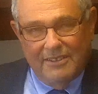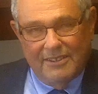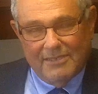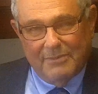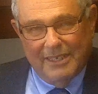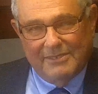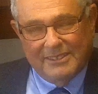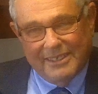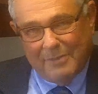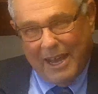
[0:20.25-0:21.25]
This may
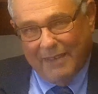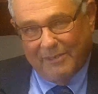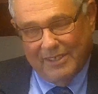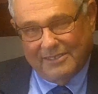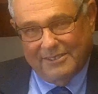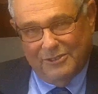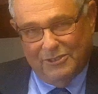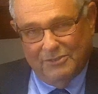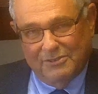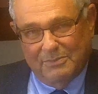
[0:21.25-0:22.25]
seem obvious to
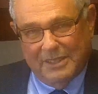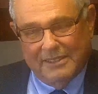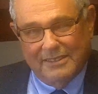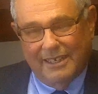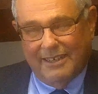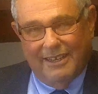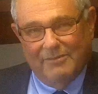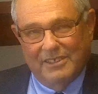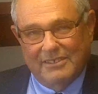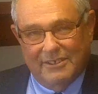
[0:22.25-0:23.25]
Jews, but it's not
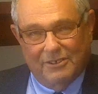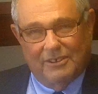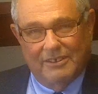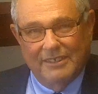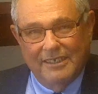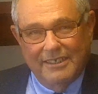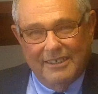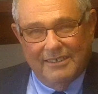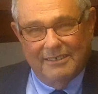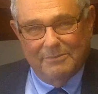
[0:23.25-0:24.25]
obvious at all
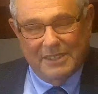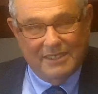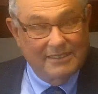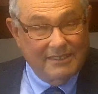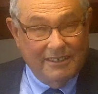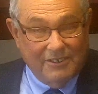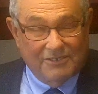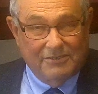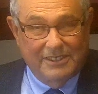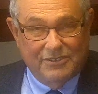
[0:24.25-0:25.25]
because other
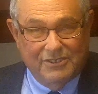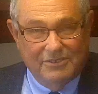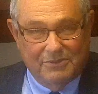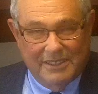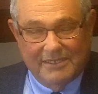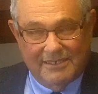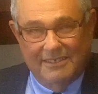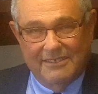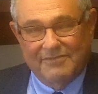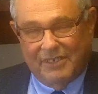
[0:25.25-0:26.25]
traditions really
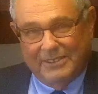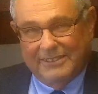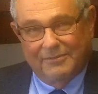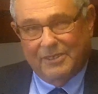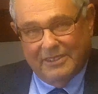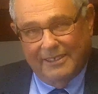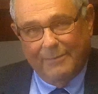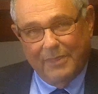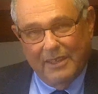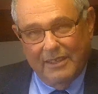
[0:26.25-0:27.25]
see this very
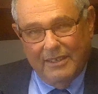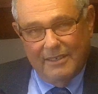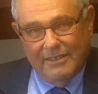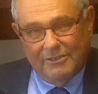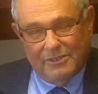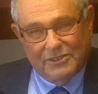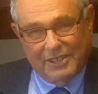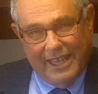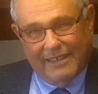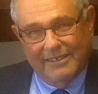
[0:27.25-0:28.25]
differently. In
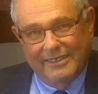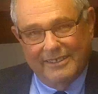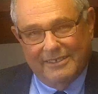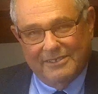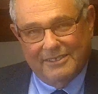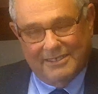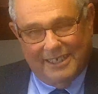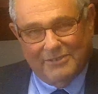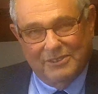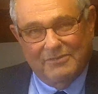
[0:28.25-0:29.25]
Christianity, there is the
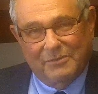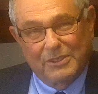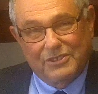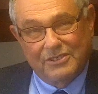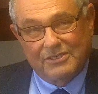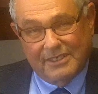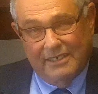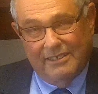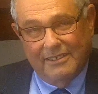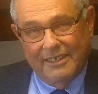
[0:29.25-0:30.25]
doctrine of original
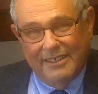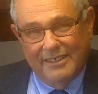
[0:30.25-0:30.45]
sin,